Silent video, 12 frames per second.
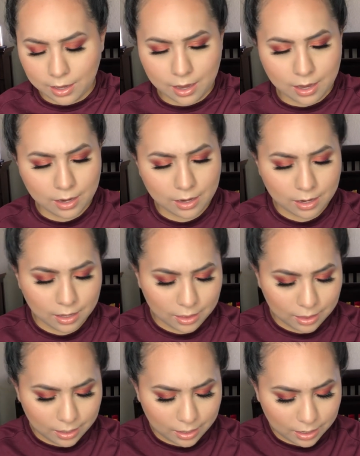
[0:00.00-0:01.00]
And
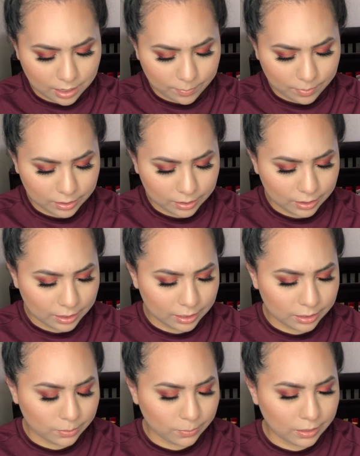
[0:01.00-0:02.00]
then I bought
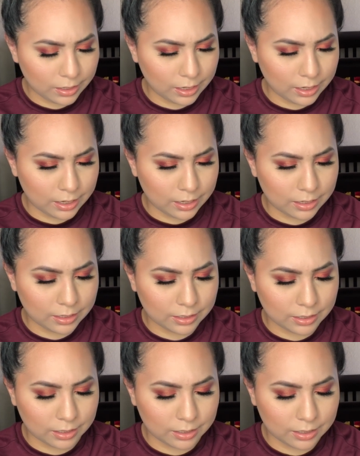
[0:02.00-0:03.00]
this one in
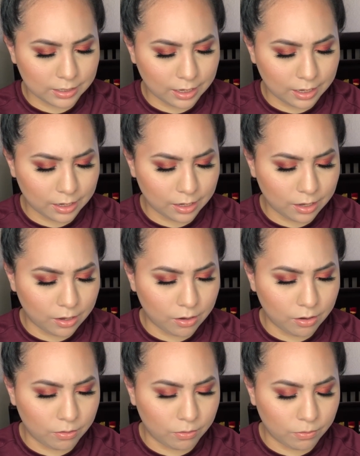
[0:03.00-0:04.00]
Sunset
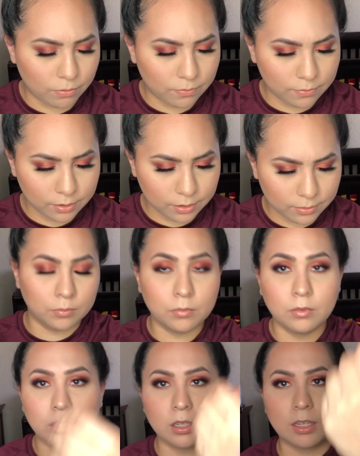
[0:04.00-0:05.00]
Cove.
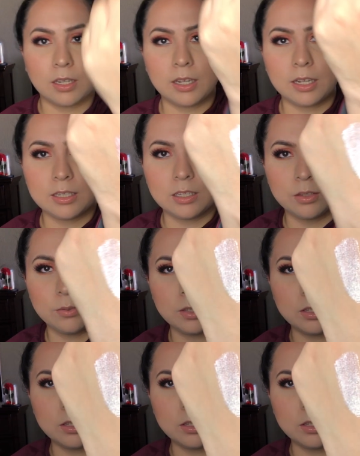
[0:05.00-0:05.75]
You guys, this